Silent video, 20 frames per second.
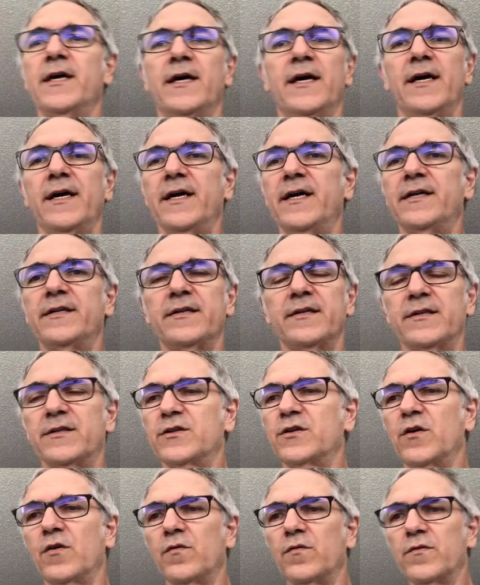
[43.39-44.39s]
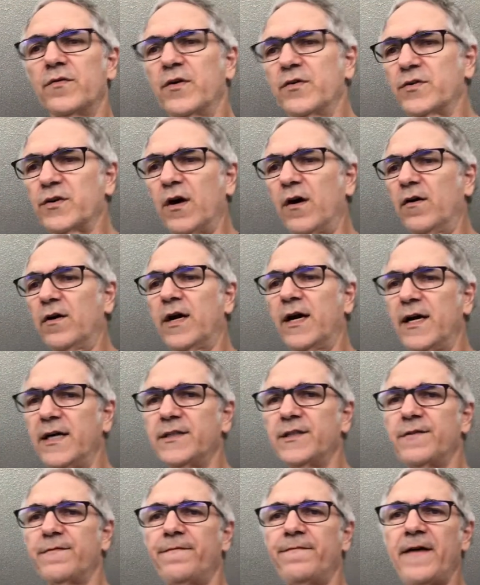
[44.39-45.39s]
And so there's all
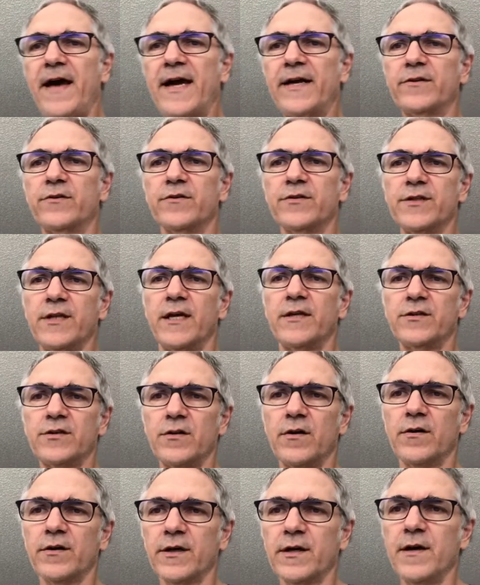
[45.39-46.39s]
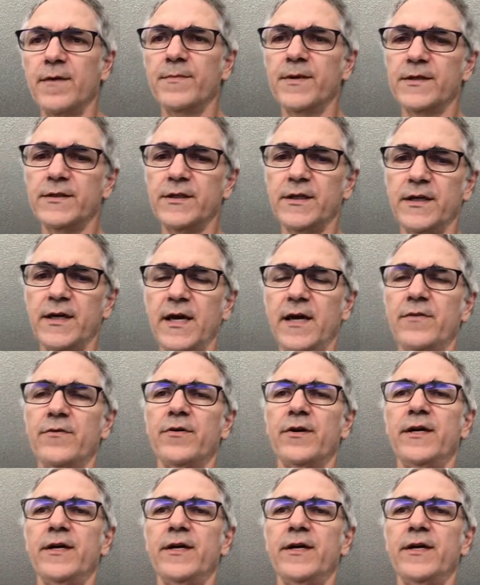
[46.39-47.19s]
kinds of factors that start coming together.